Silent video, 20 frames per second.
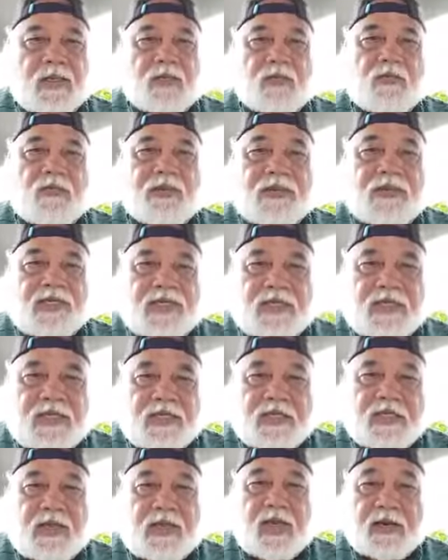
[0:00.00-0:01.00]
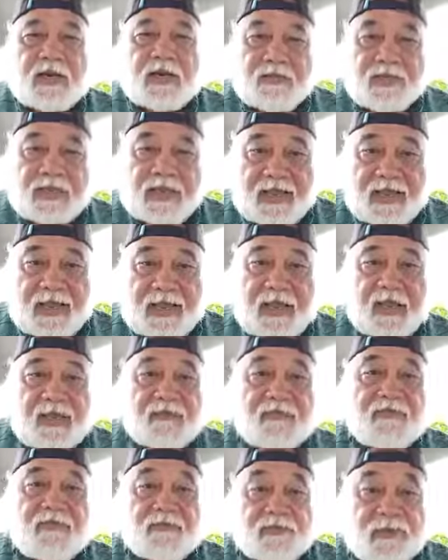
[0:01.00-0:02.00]
we need and we
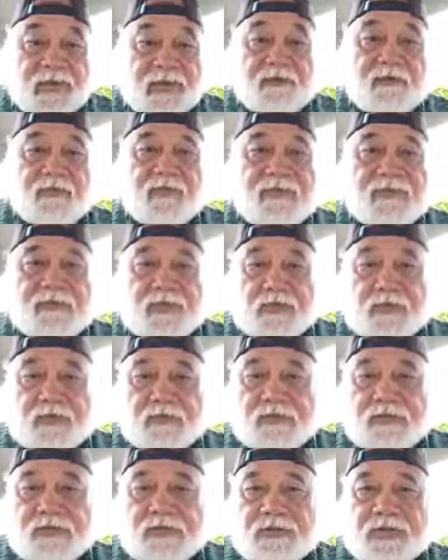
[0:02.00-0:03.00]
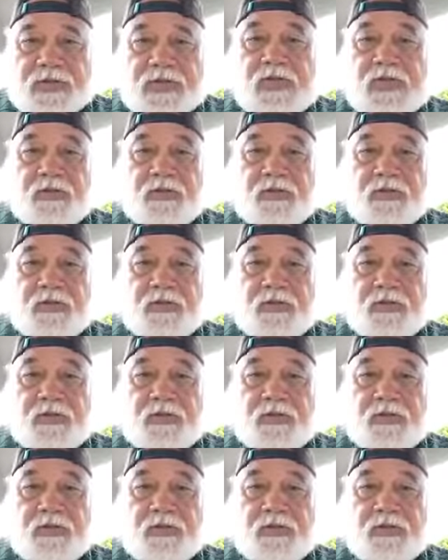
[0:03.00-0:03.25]
have better results